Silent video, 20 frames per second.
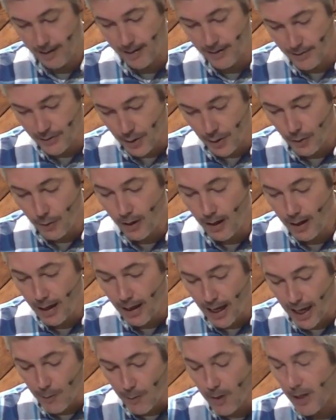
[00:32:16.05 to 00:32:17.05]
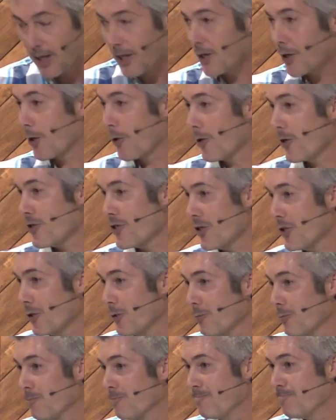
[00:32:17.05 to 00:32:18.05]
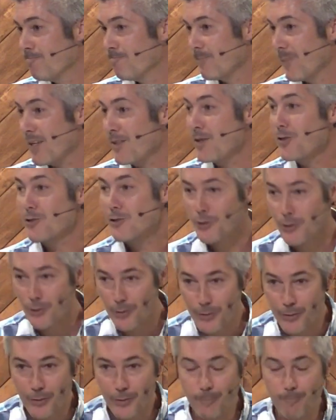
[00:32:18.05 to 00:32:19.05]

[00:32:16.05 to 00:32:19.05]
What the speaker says: And so I want to encourage you in this church.